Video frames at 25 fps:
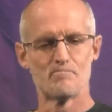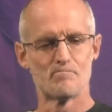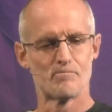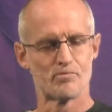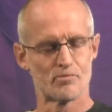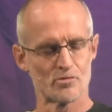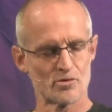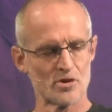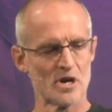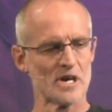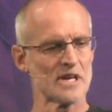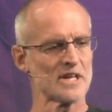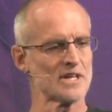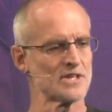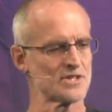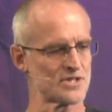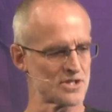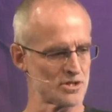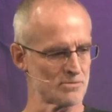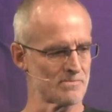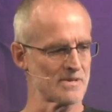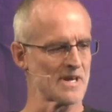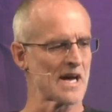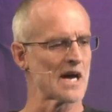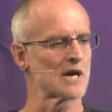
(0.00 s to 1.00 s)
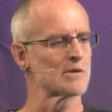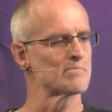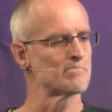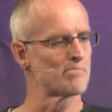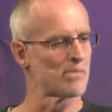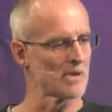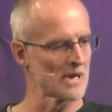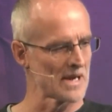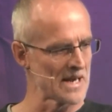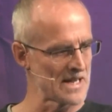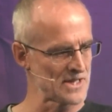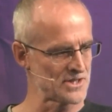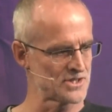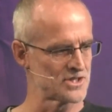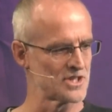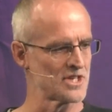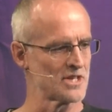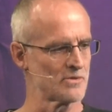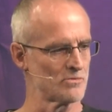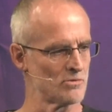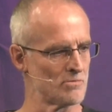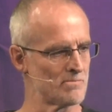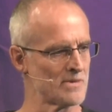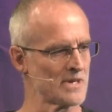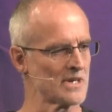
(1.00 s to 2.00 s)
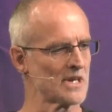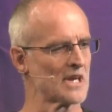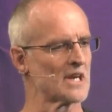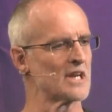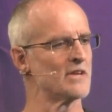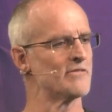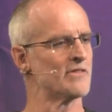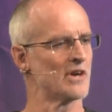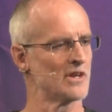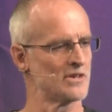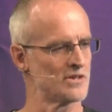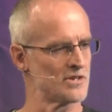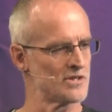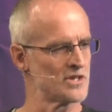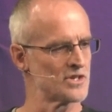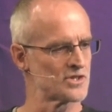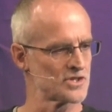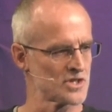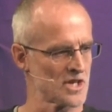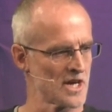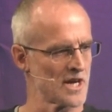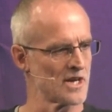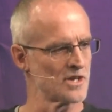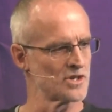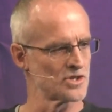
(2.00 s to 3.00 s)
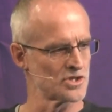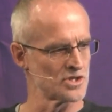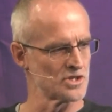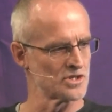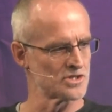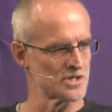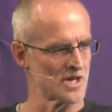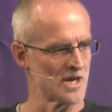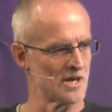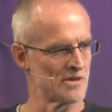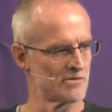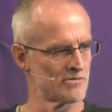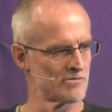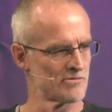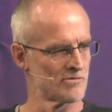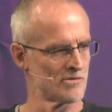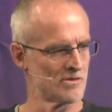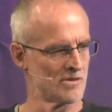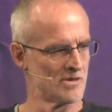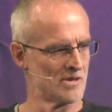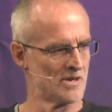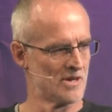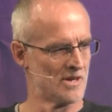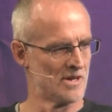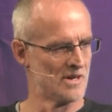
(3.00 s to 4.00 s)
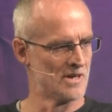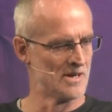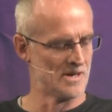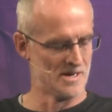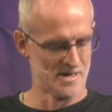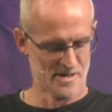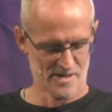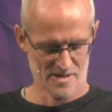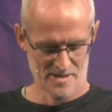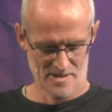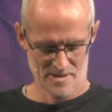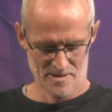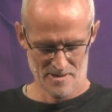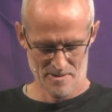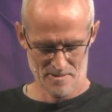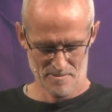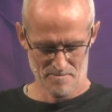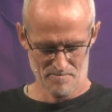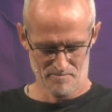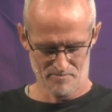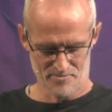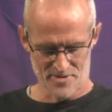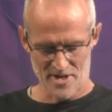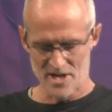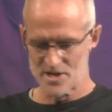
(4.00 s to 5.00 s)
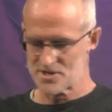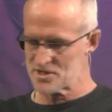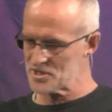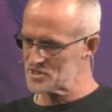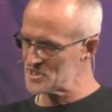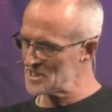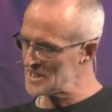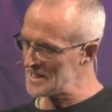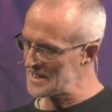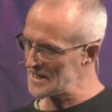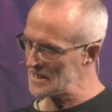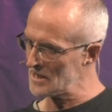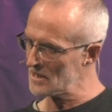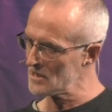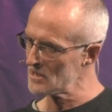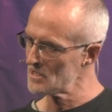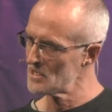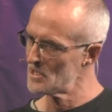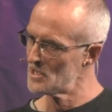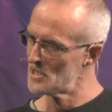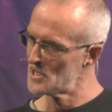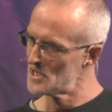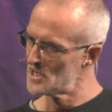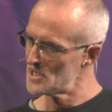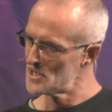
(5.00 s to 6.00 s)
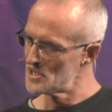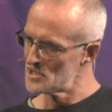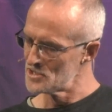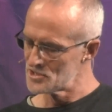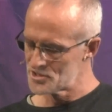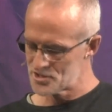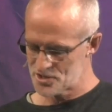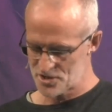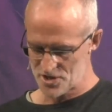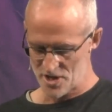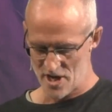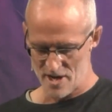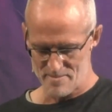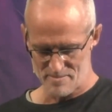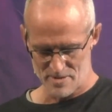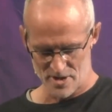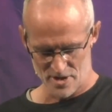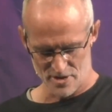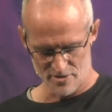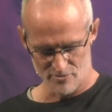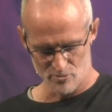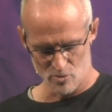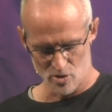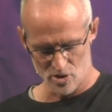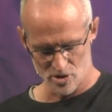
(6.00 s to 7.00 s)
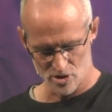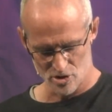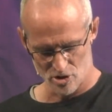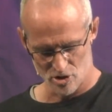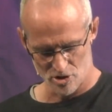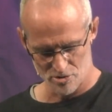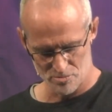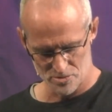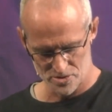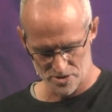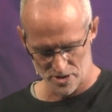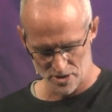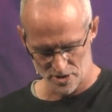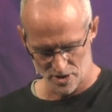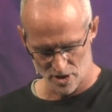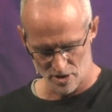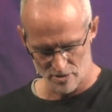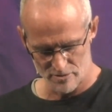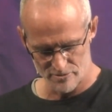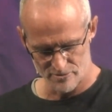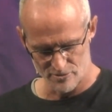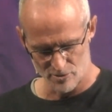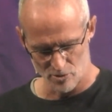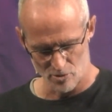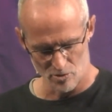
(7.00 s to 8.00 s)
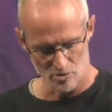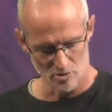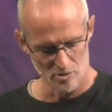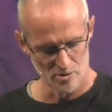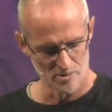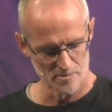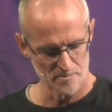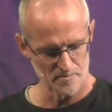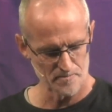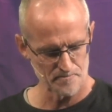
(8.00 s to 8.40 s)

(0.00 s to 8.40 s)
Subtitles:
brilliant it would be, how blessed it would be to live under this king, she says. There's just a little snippet of what God was looking for.